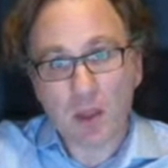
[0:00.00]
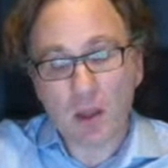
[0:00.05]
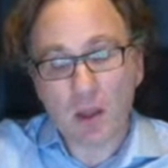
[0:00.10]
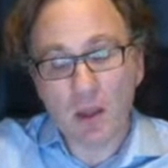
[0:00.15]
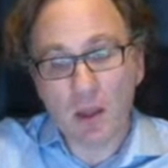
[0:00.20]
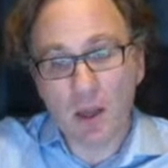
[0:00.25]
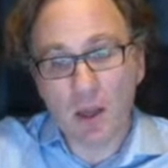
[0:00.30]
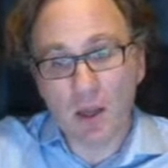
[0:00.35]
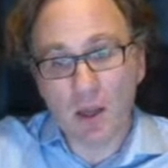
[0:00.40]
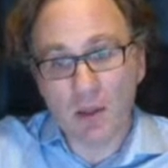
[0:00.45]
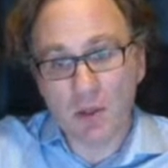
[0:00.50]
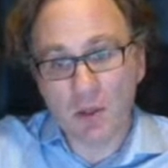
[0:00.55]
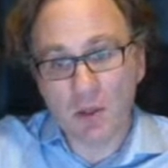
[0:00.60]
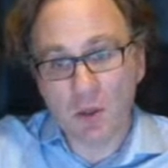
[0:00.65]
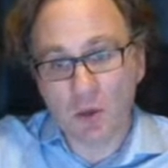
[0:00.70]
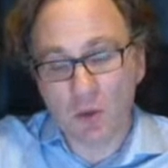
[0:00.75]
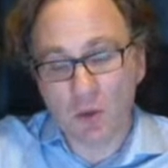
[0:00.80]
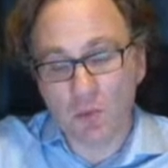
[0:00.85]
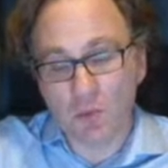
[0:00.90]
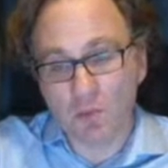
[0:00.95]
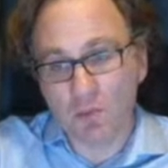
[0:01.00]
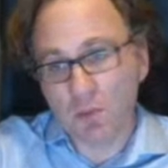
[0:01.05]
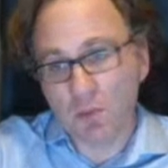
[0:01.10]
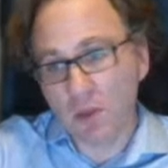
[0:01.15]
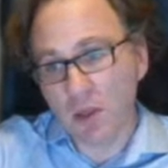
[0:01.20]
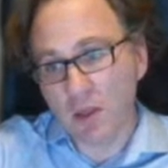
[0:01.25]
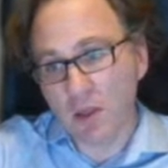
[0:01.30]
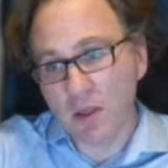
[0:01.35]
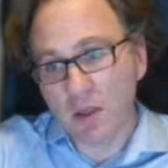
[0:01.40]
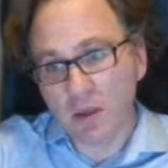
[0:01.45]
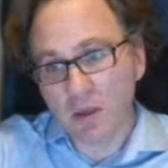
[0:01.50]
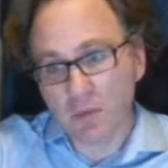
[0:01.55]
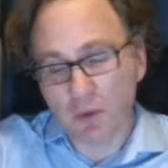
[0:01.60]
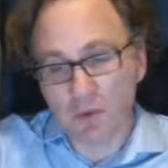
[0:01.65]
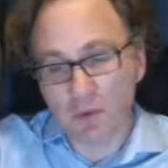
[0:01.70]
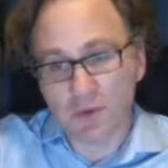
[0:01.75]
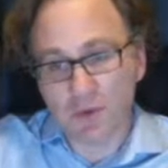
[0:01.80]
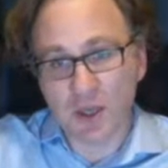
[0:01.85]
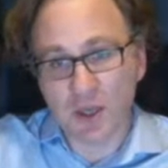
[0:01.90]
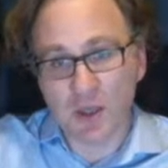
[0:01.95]
And so if you
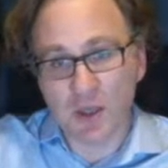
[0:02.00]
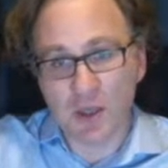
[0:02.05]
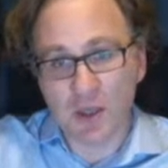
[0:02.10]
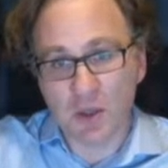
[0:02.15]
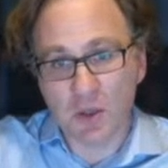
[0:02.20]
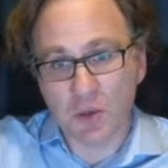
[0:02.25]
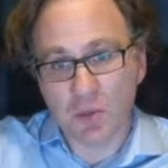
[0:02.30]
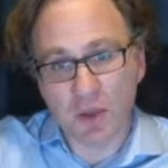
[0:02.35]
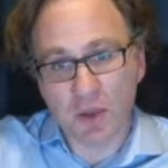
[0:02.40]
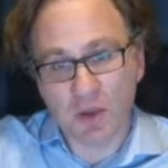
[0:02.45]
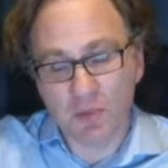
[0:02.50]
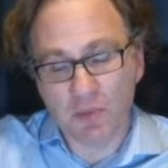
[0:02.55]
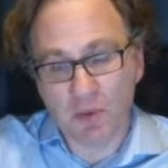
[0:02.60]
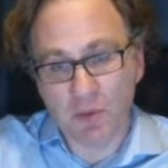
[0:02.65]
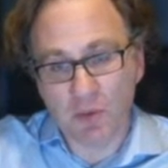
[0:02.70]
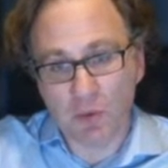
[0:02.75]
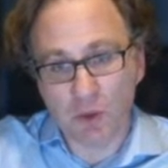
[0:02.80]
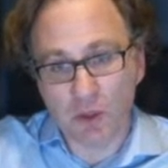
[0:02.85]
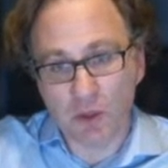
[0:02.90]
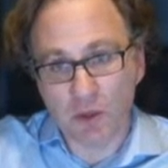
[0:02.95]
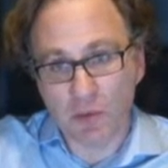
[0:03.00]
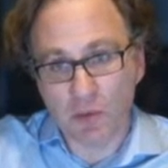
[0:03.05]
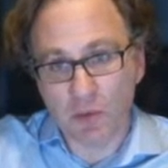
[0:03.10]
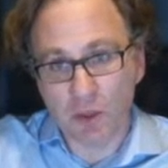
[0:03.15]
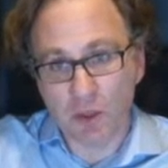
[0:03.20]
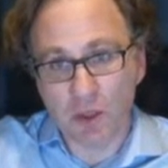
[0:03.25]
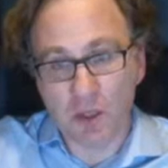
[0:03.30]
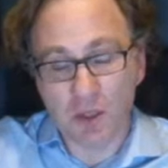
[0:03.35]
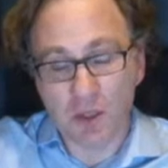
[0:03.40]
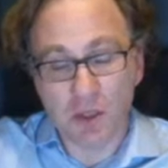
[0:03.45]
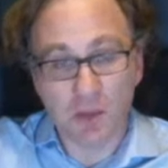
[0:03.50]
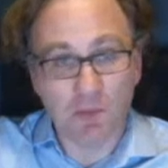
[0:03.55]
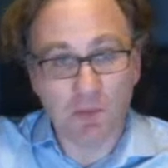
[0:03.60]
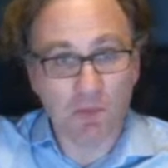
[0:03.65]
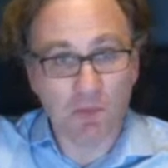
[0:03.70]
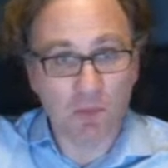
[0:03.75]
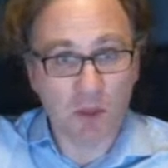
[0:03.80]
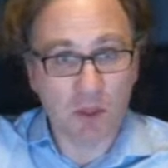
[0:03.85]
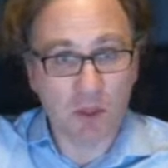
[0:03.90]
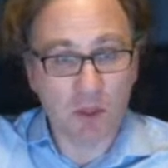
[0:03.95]
have seen this, you may have been wondering what this
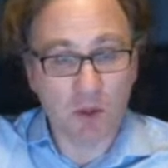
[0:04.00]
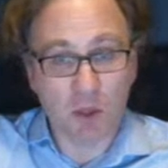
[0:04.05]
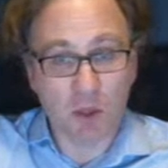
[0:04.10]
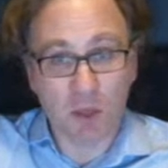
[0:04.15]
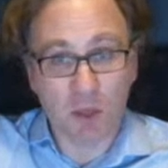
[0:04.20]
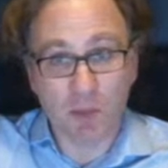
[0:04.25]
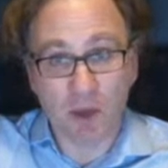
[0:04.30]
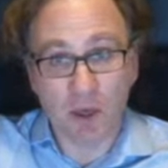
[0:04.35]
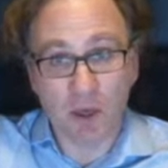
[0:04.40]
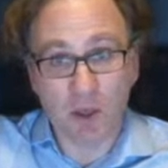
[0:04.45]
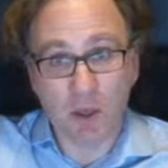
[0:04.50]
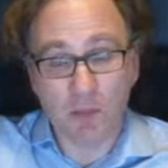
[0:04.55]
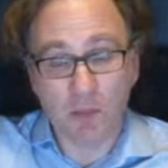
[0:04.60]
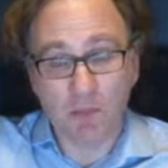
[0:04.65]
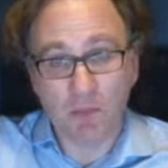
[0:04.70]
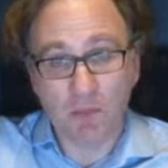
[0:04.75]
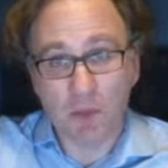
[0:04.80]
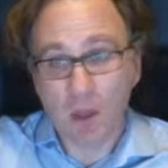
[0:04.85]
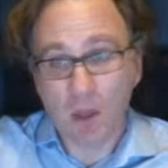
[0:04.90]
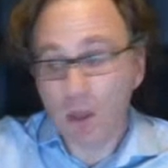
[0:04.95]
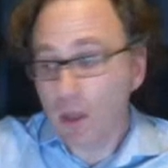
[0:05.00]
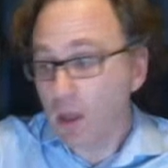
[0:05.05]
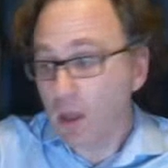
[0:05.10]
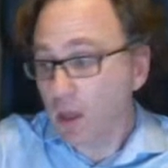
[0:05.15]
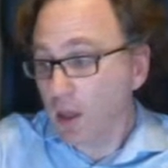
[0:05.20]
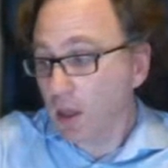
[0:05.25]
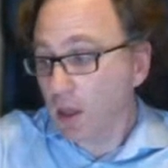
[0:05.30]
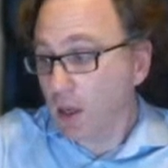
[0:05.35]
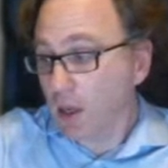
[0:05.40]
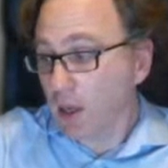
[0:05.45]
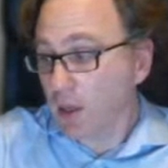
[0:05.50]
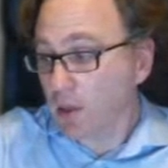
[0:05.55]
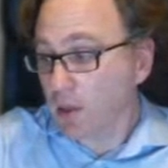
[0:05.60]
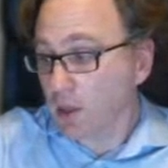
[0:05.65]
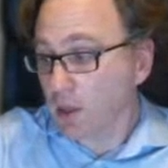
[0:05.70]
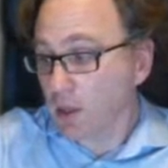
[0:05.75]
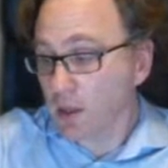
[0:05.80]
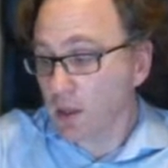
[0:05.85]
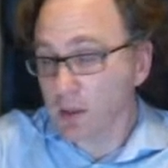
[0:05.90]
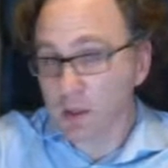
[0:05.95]
is all about. And
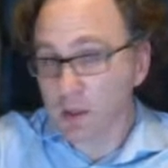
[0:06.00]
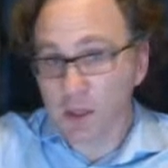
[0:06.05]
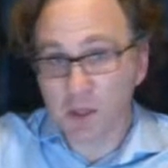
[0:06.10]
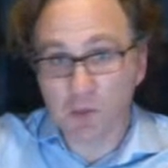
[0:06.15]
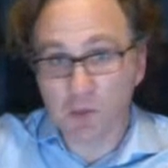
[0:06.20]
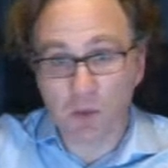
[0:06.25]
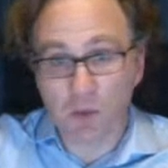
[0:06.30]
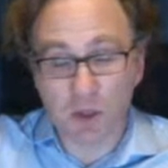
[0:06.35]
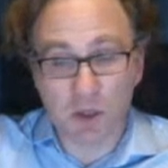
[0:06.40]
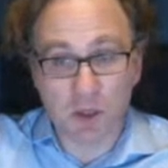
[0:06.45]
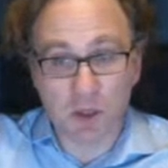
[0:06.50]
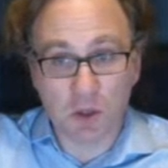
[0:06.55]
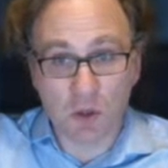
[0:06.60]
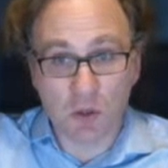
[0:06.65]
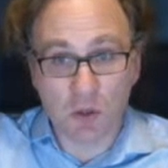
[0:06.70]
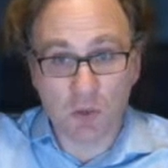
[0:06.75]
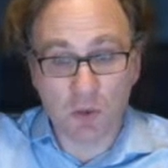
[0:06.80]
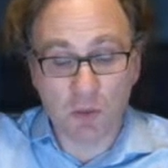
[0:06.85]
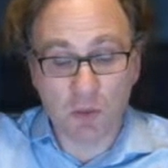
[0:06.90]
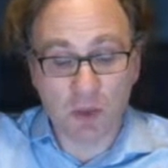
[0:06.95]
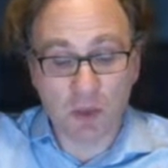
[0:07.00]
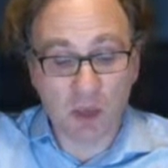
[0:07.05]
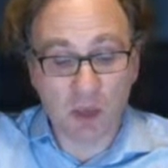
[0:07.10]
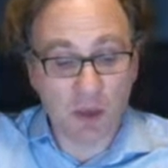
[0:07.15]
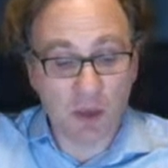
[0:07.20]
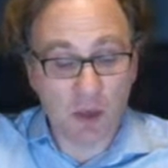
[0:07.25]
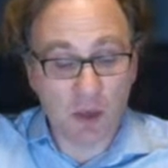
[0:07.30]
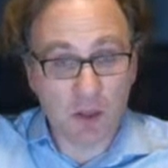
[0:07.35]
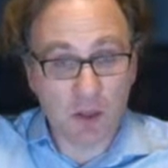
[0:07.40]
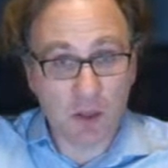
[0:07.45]
this is what this talk will be about.